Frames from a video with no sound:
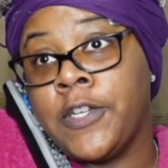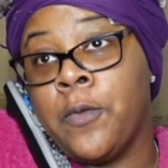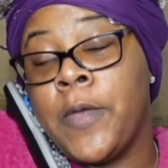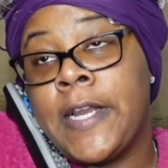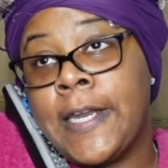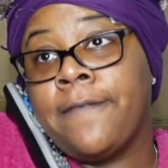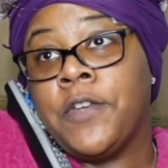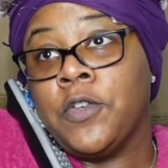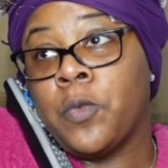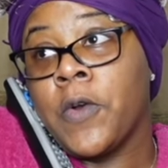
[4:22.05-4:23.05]
till we left
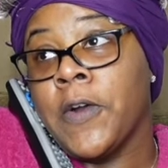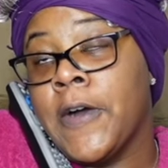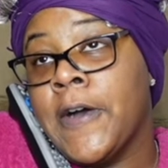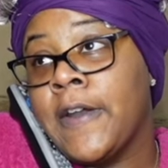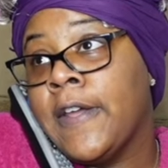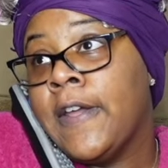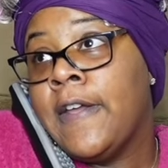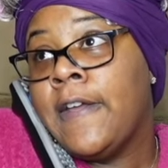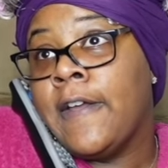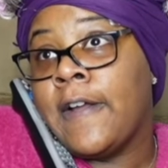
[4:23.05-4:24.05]
this world,
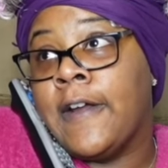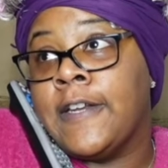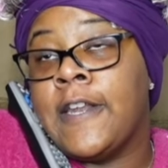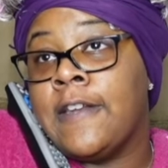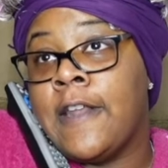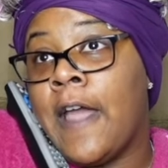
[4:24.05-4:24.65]
honey.